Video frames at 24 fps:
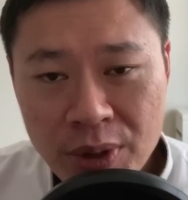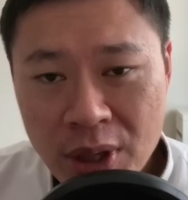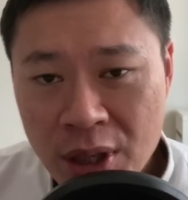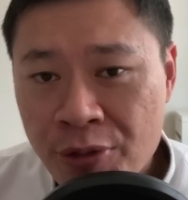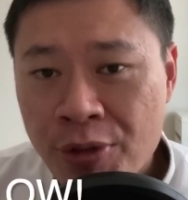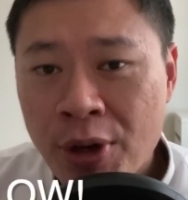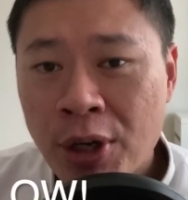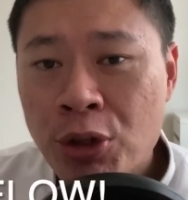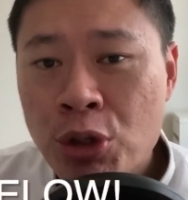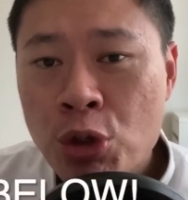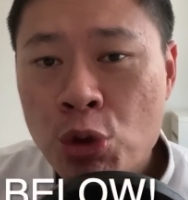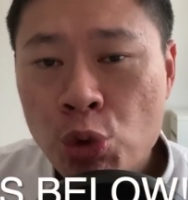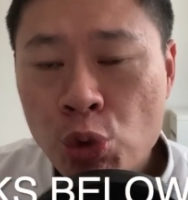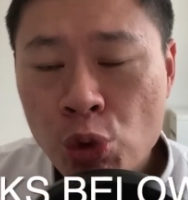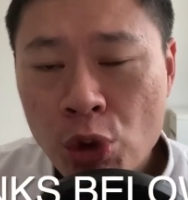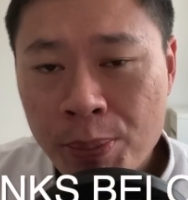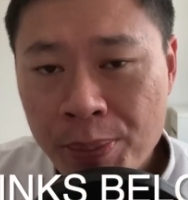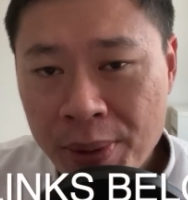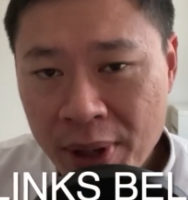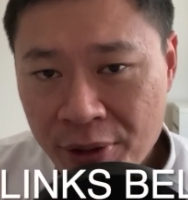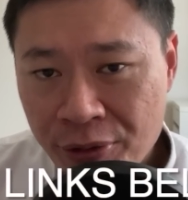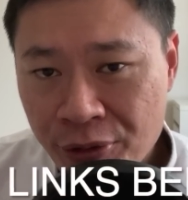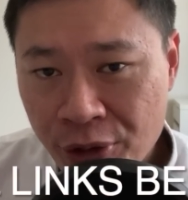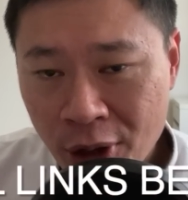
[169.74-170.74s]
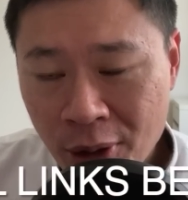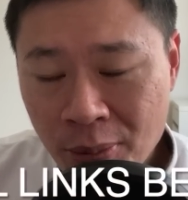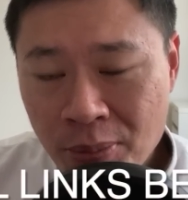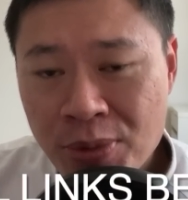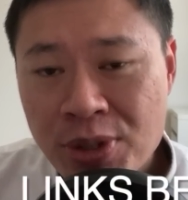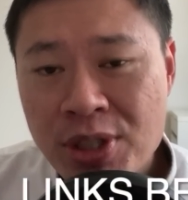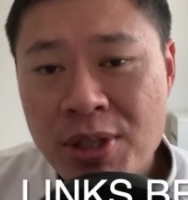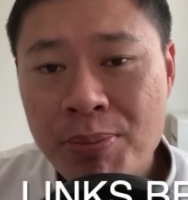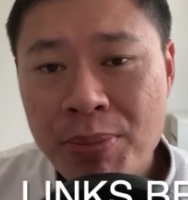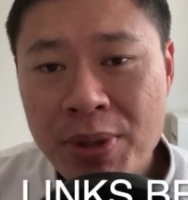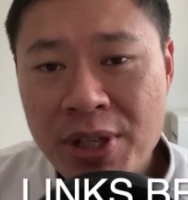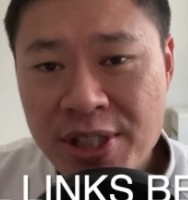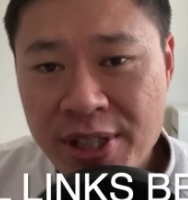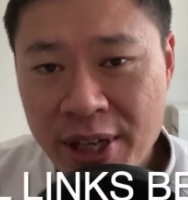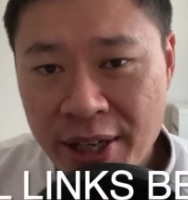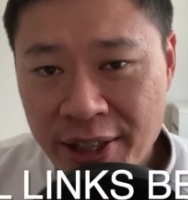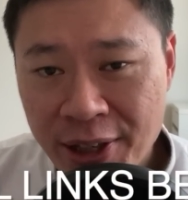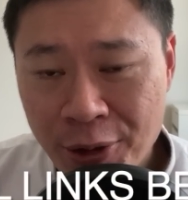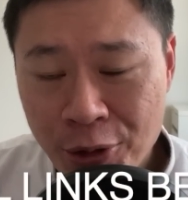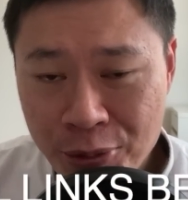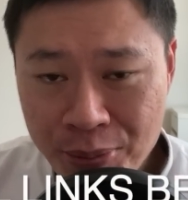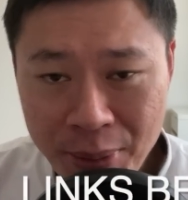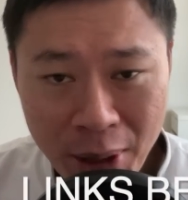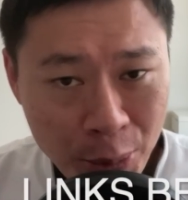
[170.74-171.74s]
If you are new to the platform, simply sign
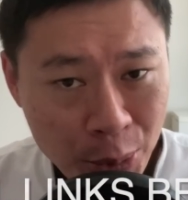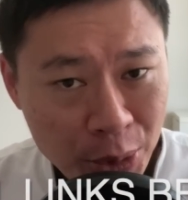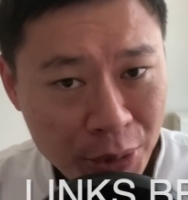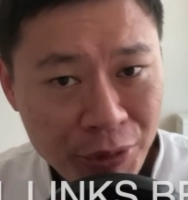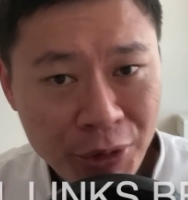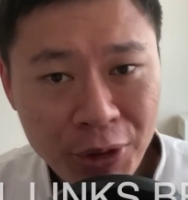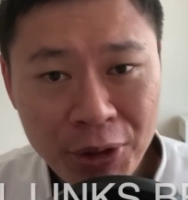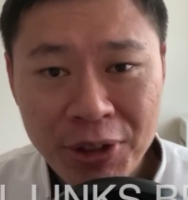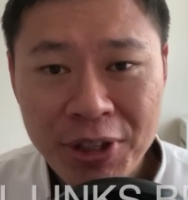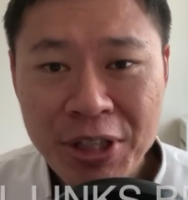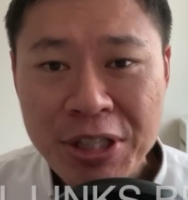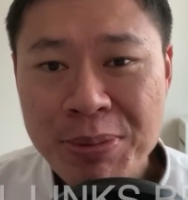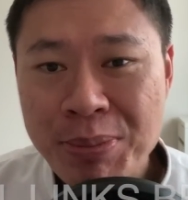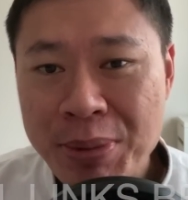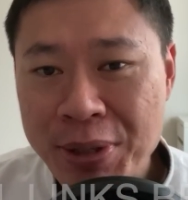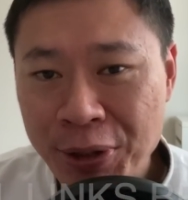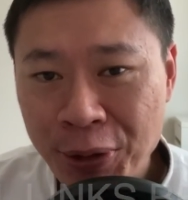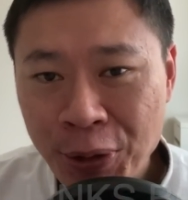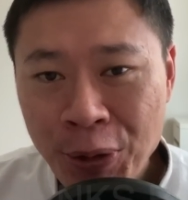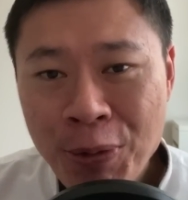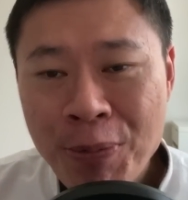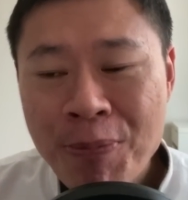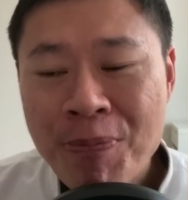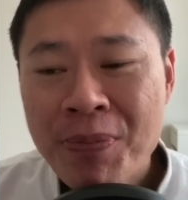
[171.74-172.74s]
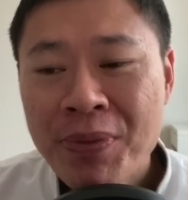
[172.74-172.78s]
up with my referral links below.